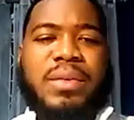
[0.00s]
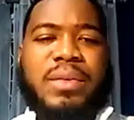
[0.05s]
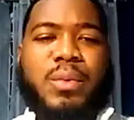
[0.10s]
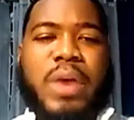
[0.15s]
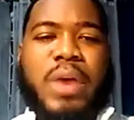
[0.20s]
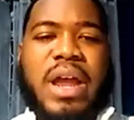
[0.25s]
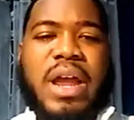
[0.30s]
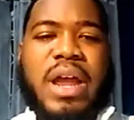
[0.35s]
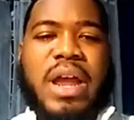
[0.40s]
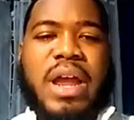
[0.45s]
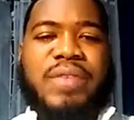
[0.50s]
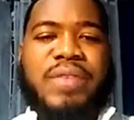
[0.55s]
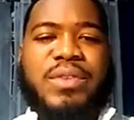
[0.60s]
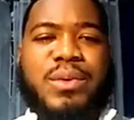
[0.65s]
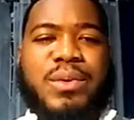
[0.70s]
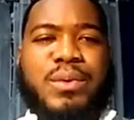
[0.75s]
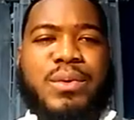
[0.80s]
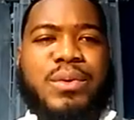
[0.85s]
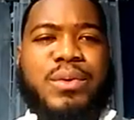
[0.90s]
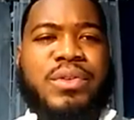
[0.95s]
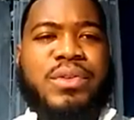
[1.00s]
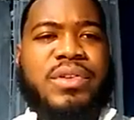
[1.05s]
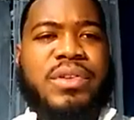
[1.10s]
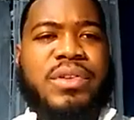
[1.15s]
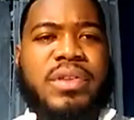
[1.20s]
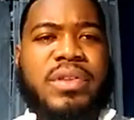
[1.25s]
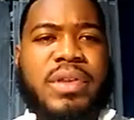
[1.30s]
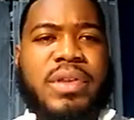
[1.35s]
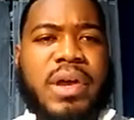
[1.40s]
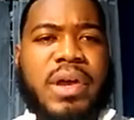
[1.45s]
what I've used
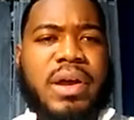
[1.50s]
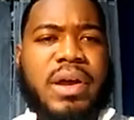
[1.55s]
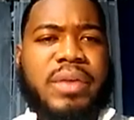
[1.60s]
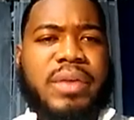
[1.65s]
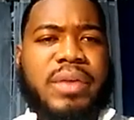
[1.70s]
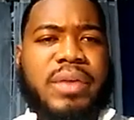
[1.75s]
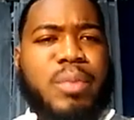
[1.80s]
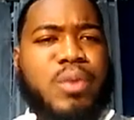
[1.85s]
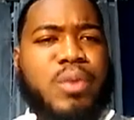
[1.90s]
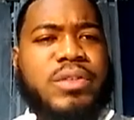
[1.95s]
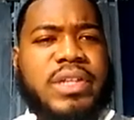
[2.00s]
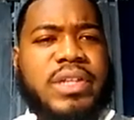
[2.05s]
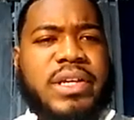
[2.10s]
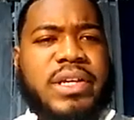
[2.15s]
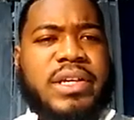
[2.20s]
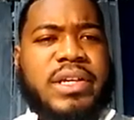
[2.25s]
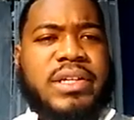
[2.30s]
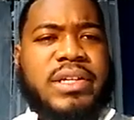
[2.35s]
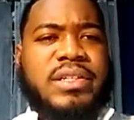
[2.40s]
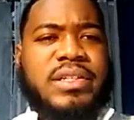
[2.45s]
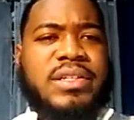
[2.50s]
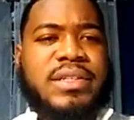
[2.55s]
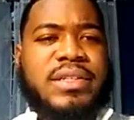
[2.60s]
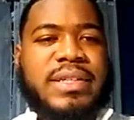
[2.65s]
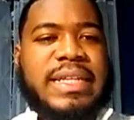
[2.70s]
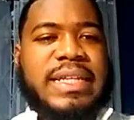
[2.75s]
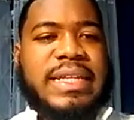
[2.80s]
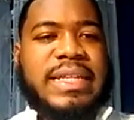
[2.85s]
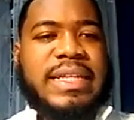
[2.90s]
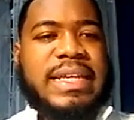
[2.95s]
the most is
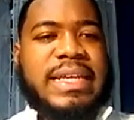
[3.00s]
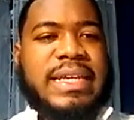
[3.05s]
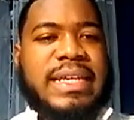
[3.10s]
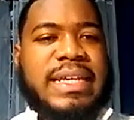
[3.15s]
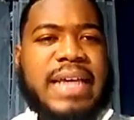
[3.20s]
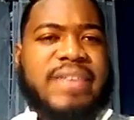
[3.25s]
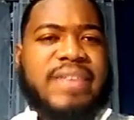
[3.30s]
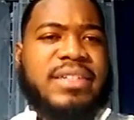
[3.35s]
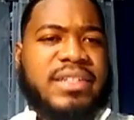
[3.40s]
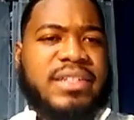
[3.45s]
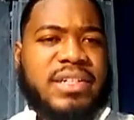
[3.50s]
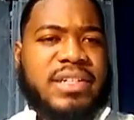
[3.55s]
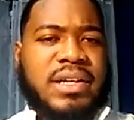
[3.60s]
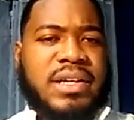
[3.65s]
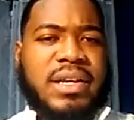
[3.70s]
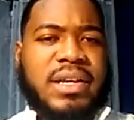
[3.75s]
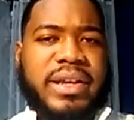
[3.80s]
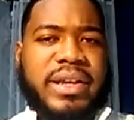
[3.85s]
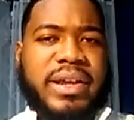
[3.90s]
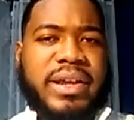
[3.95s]
the SSG.